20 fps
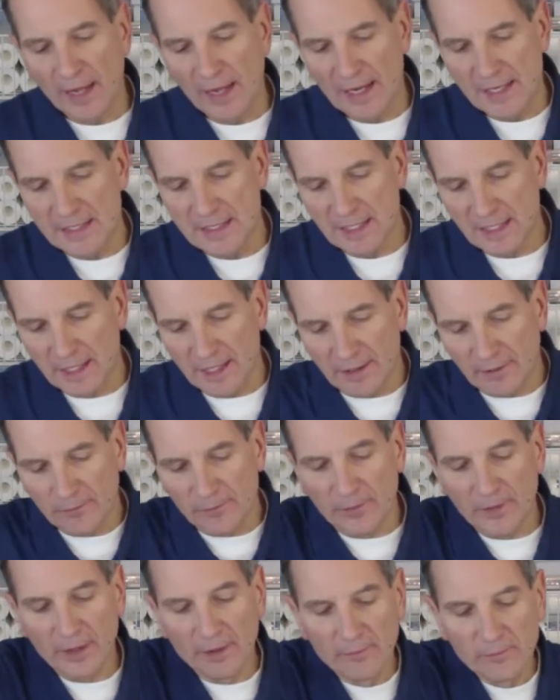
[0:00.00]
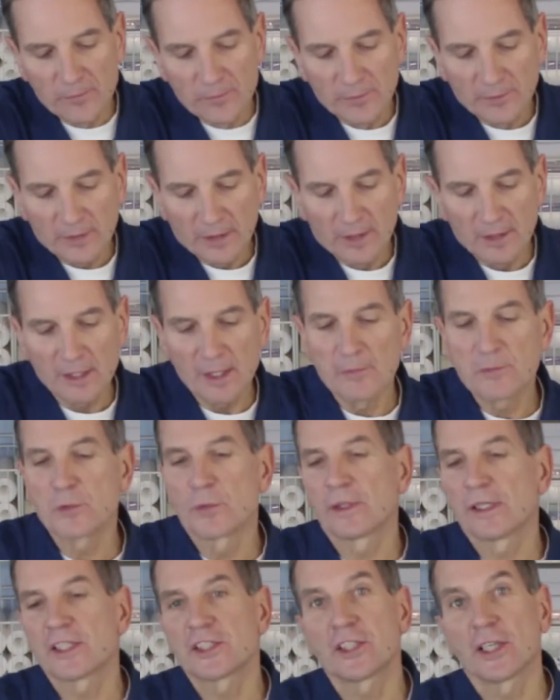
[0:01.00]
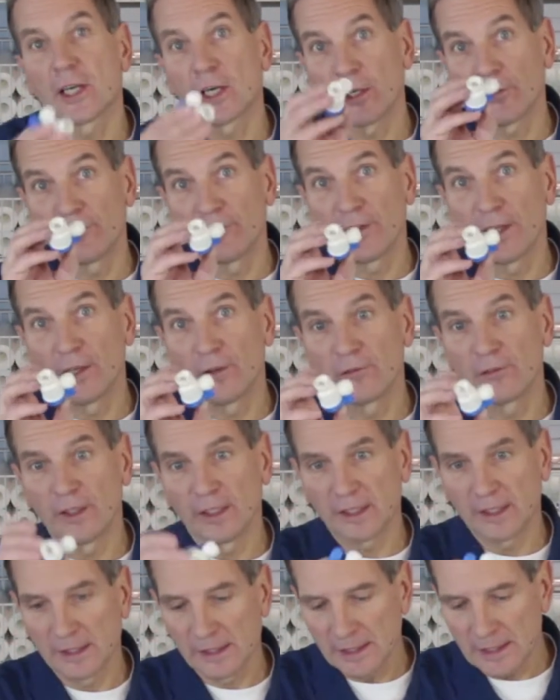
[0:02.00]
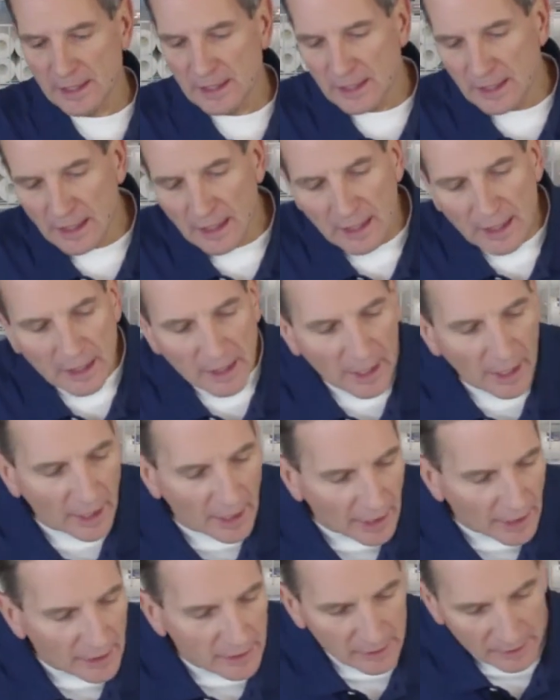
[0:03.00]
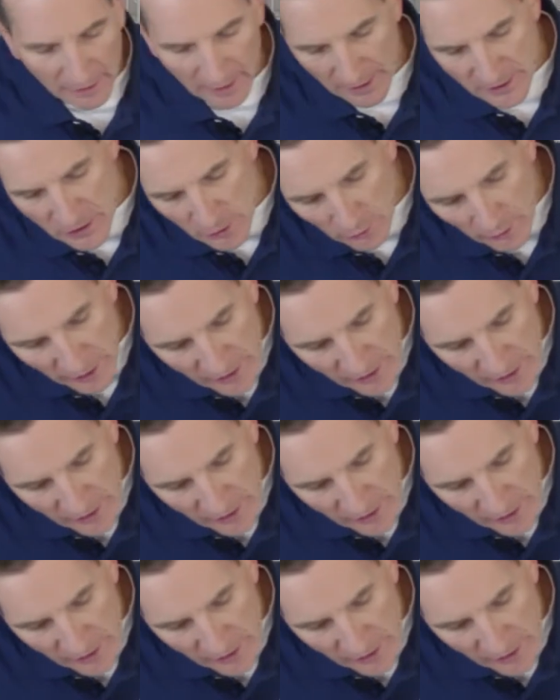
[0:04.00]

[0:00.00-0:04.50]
has comes with a shutoff valve like this, and so